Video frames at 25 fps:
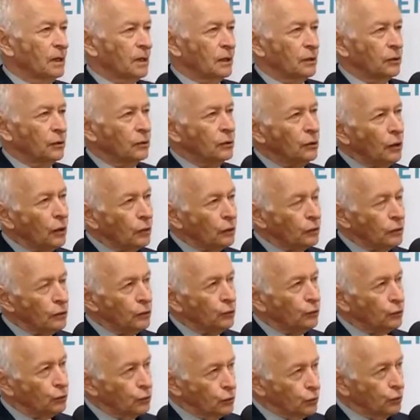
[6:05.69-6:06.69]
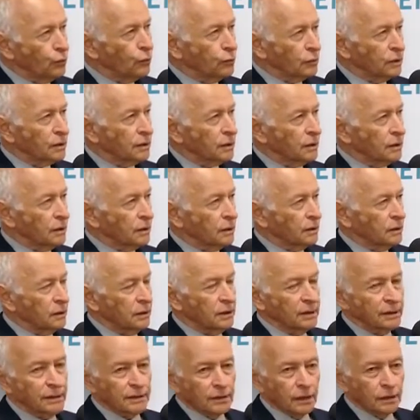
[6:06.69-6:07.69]
you know, your tooth,
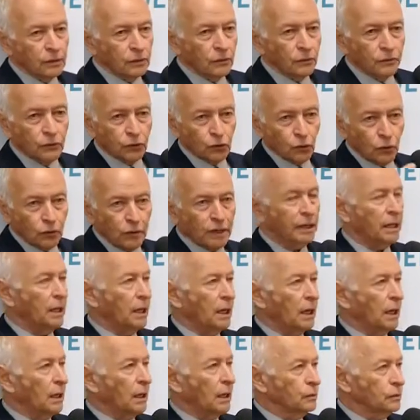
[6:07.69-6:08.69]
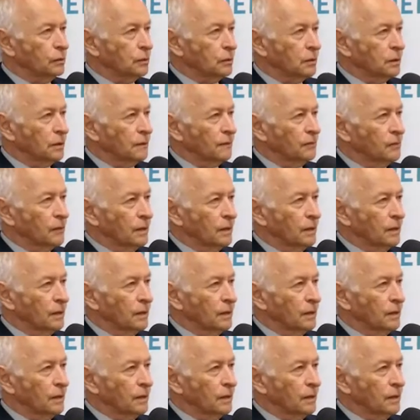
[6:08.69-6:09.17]
instead of drawing out,